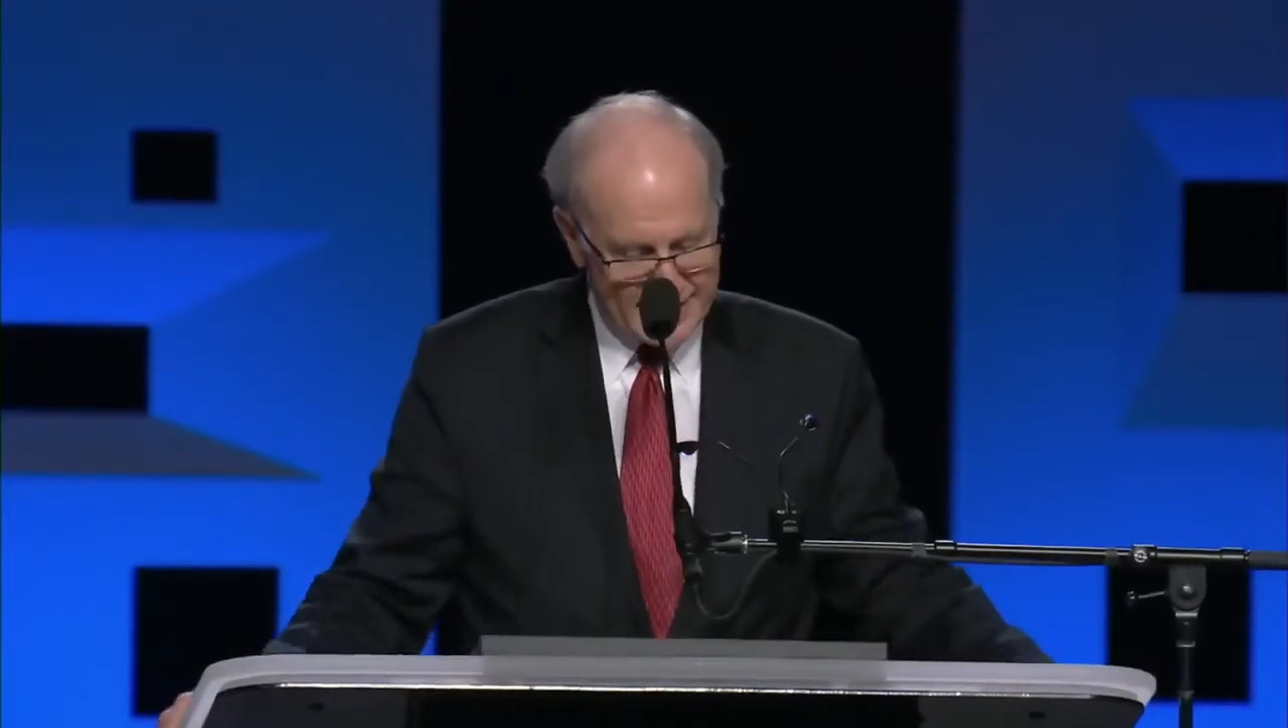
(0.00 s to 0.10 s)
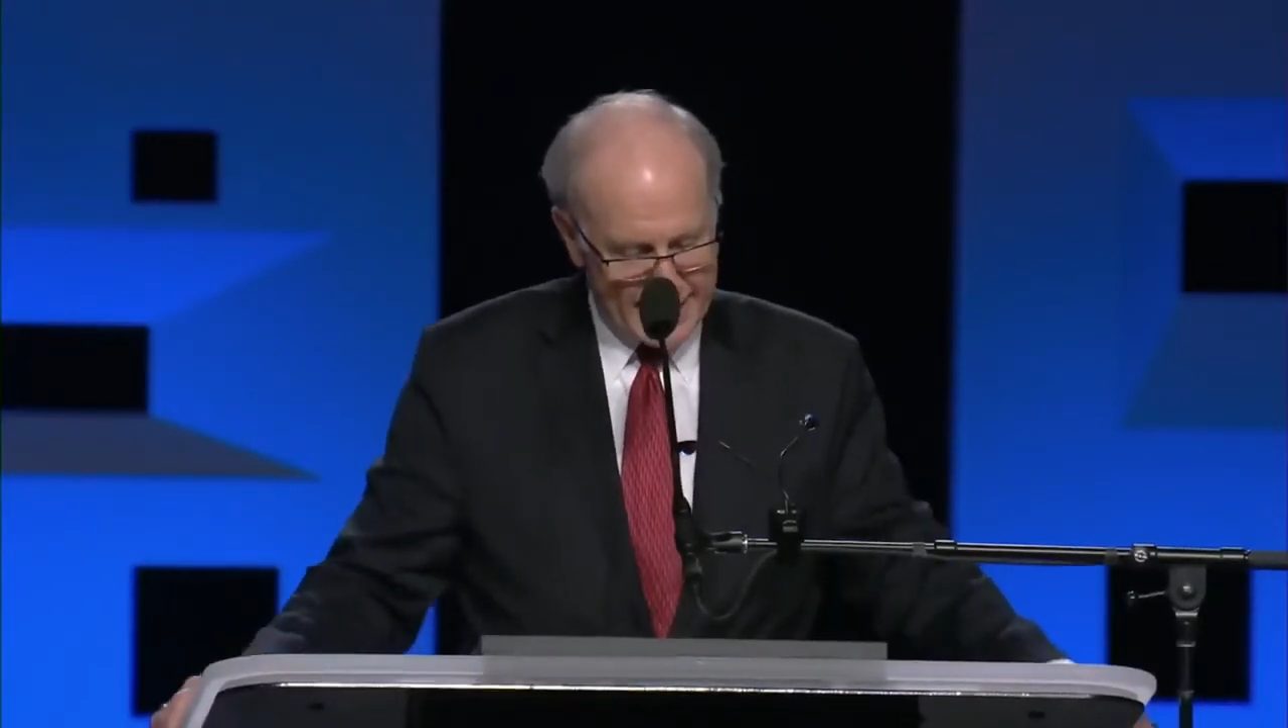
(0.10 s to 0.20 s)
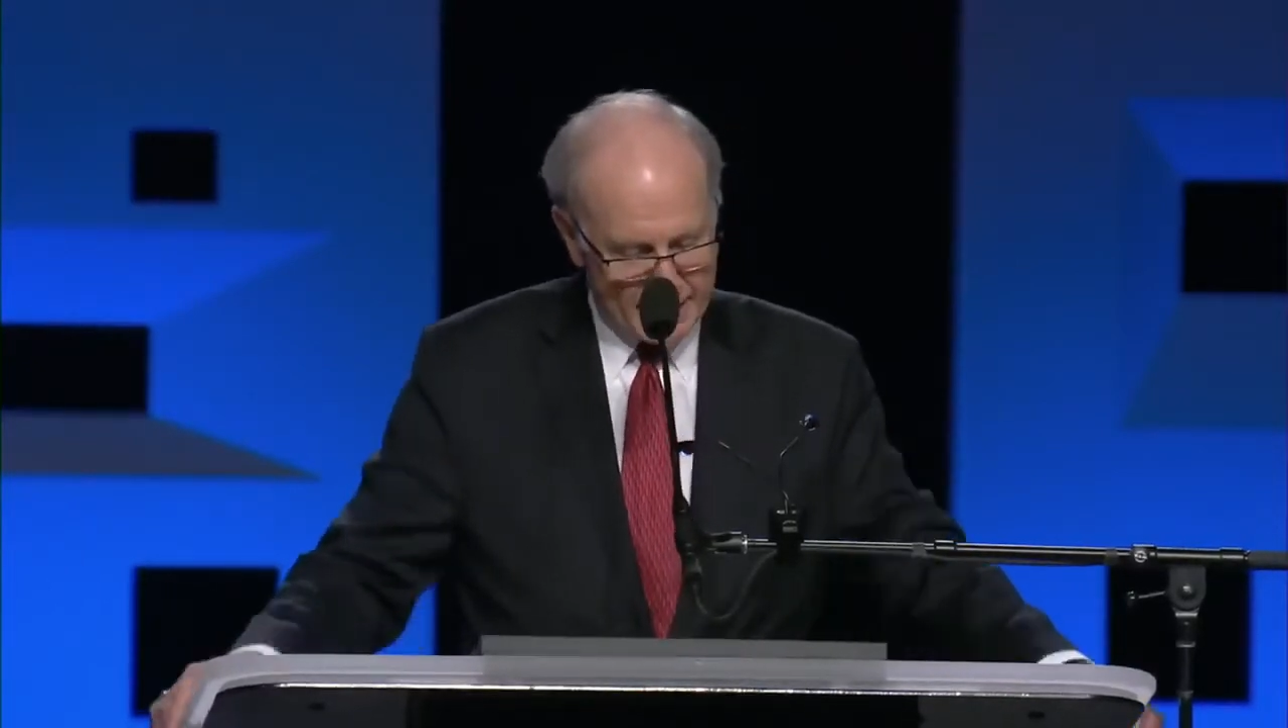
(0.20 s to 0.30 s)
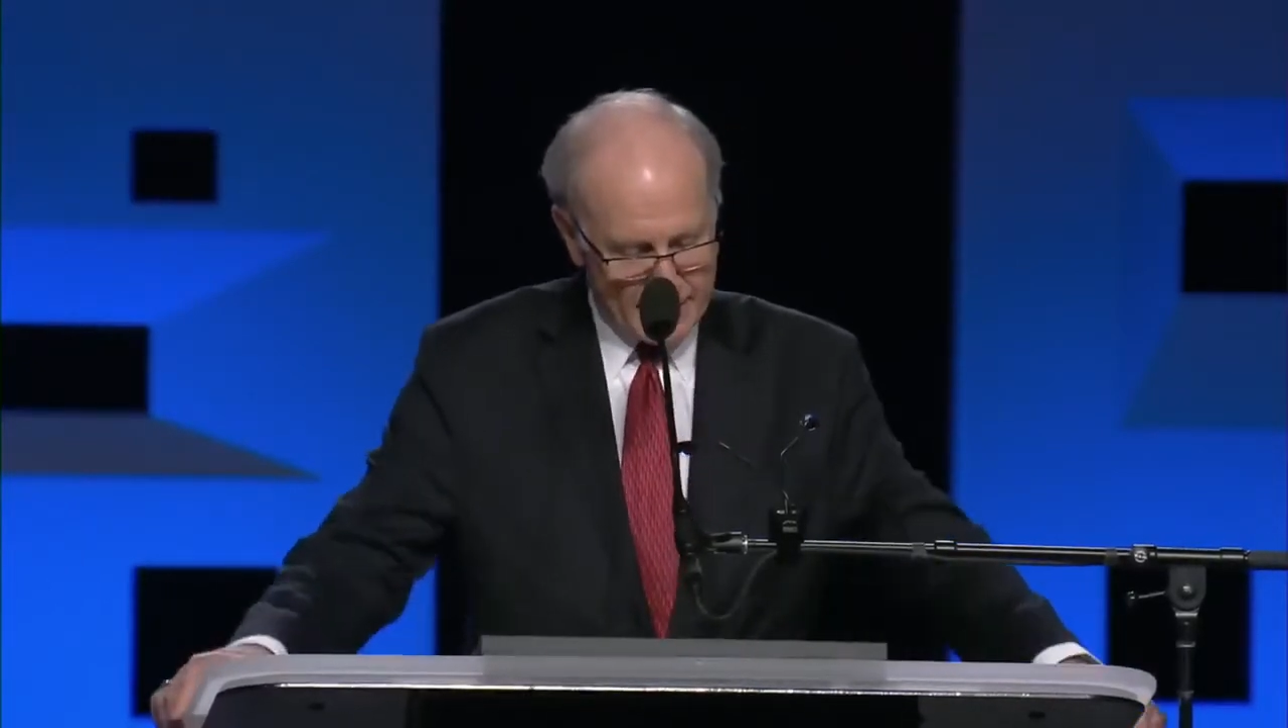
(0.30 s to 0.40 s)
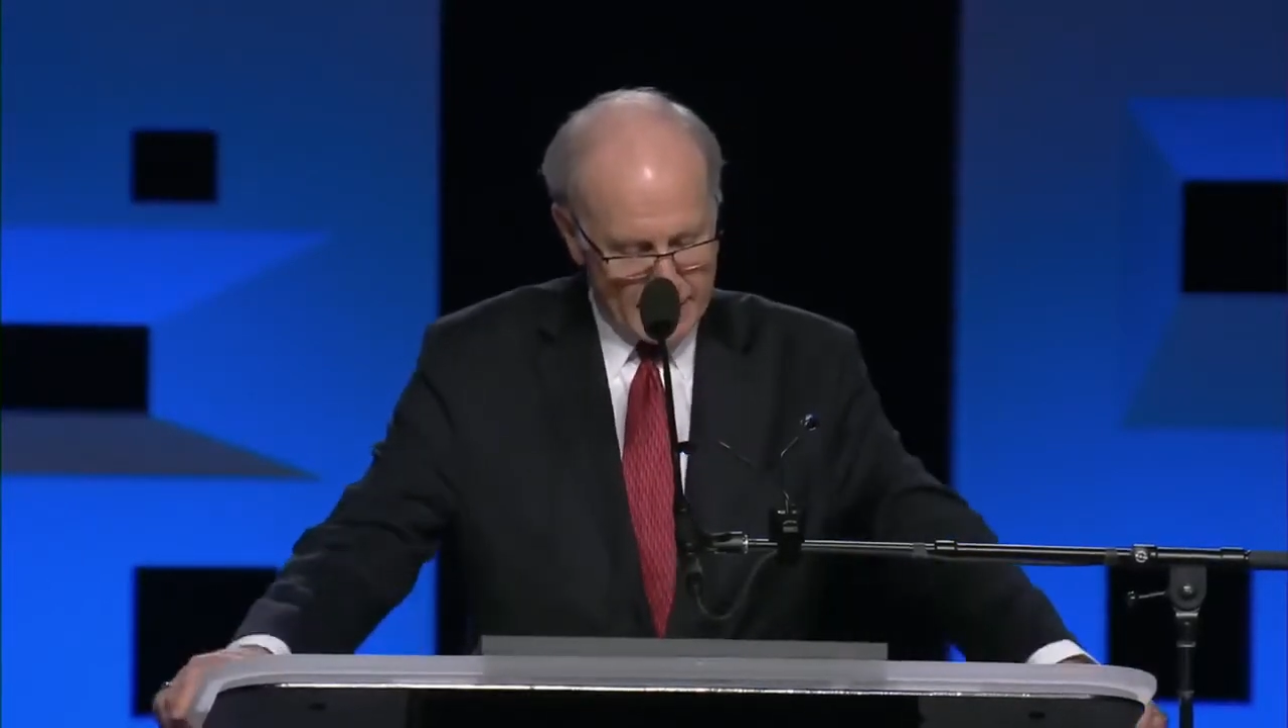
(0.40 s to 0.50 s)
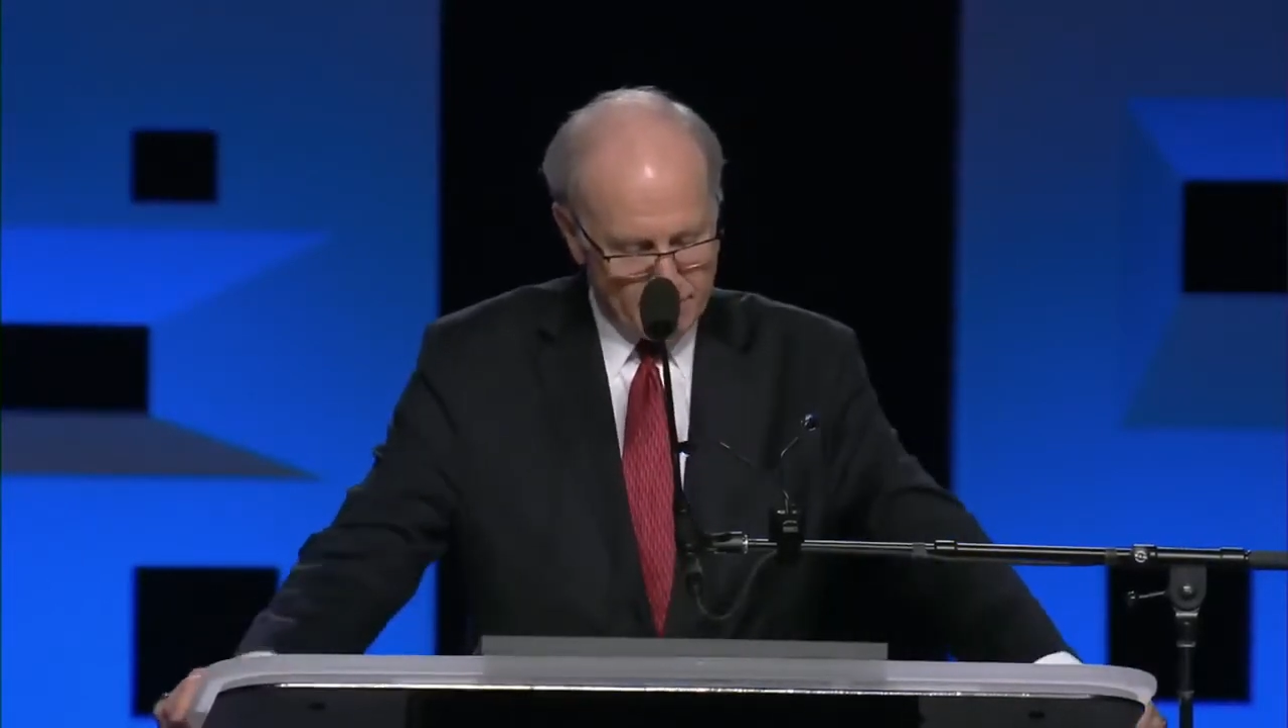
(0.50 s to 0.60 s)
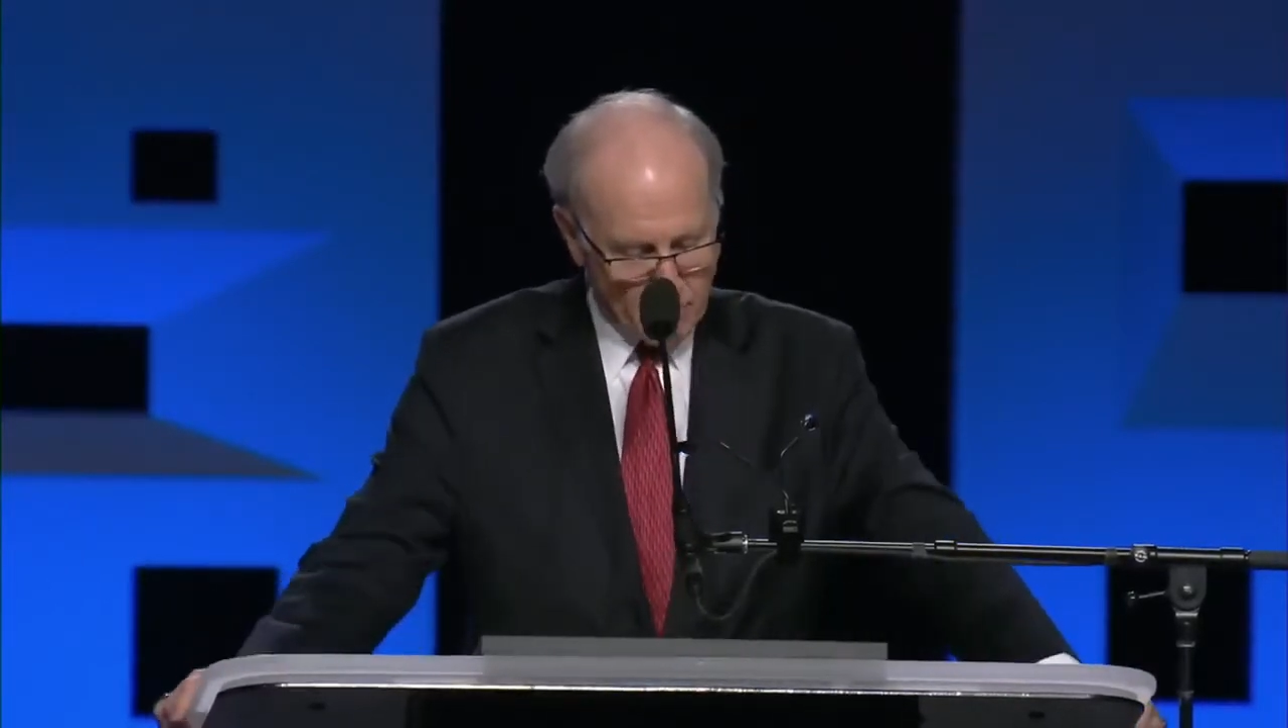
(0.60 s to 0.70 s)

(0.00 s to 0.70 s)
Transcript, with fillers: that amount